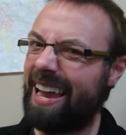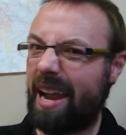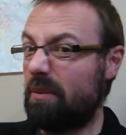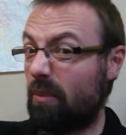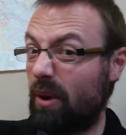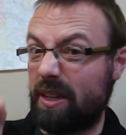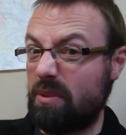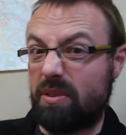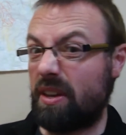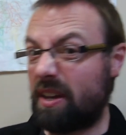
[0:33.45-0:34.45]
and what you
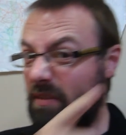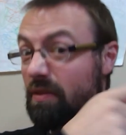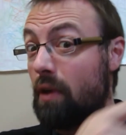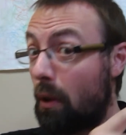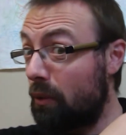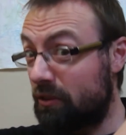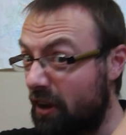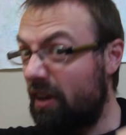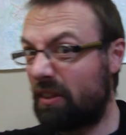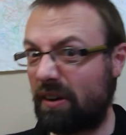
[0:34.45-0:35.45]
think of those
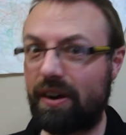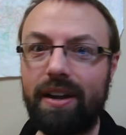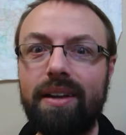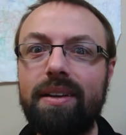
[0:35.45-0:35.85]
other